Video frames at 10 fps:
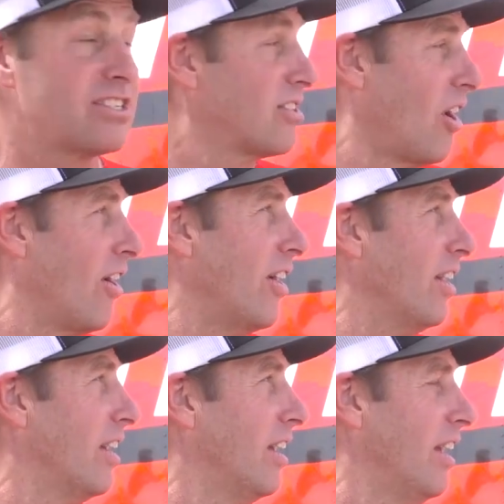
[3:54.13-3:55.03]
Start.
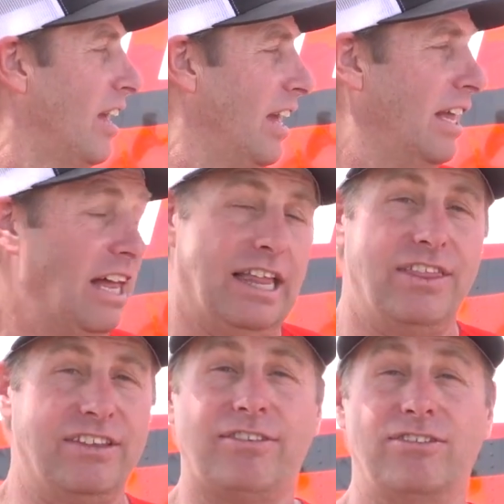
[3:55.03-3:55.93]

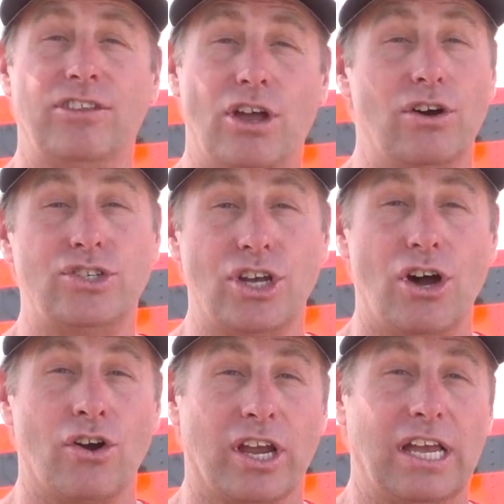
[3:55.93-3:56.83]
This is no
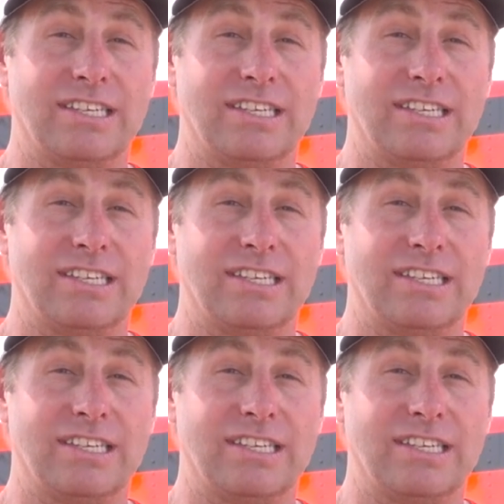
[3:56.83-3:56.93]
joke.